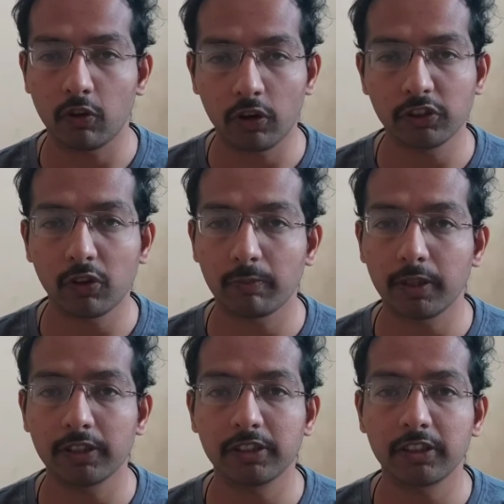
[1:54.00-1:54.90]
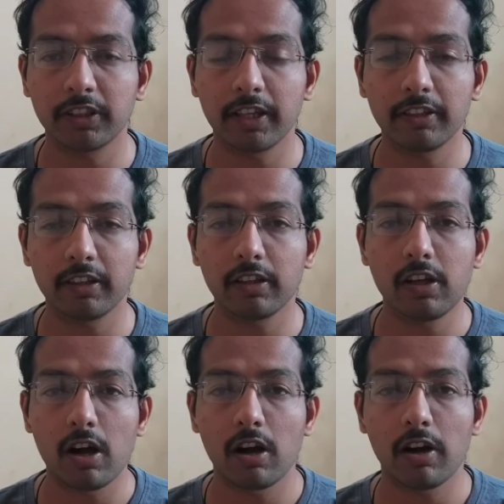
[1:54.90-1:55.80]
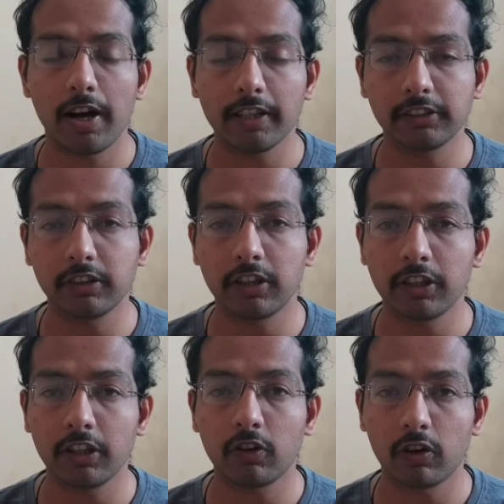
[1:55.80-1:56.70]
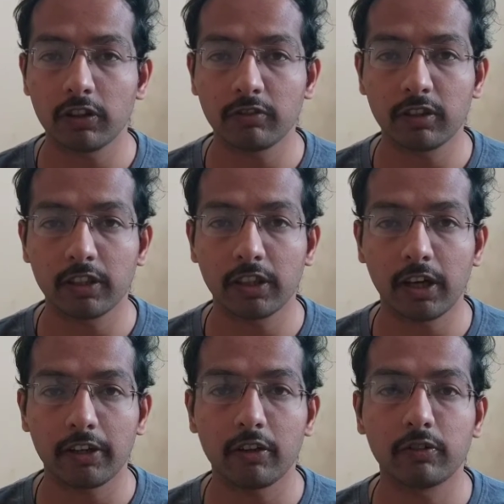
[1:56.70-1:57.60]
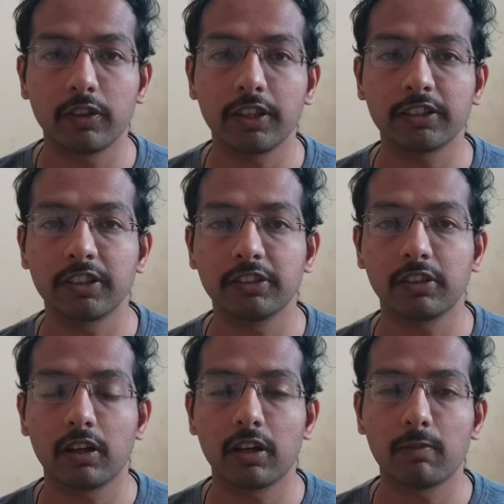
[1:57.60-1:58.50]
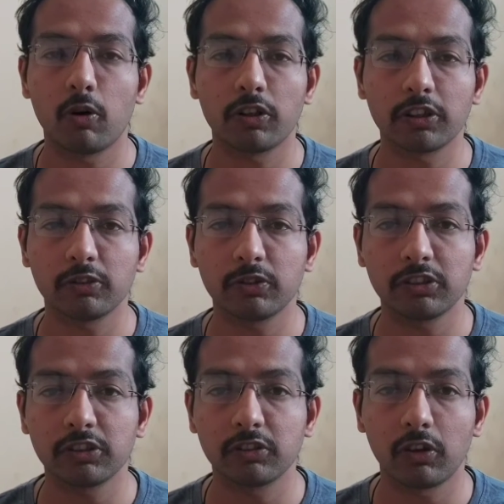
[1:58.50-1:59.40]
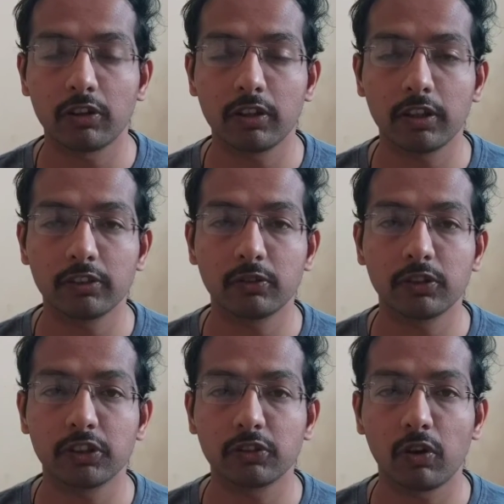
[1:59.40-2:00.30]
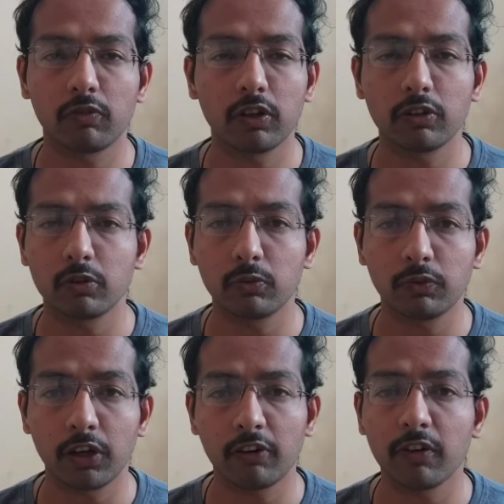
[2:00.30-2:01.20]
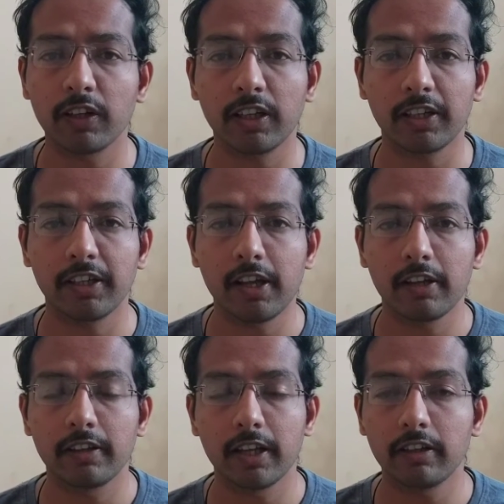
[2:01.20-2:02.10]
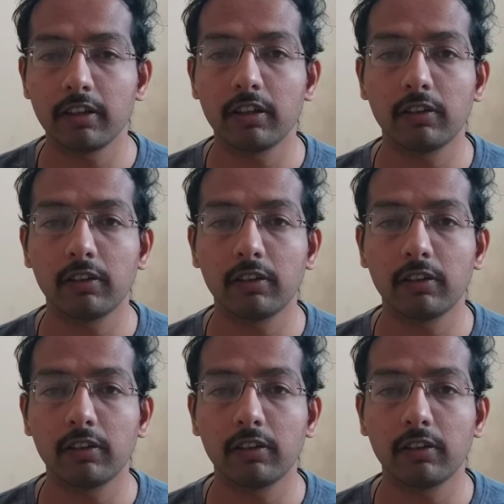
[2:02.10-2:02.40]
noise operation, then as in the non-inverter kind of ACs, motor switches on and switches off too frequently, then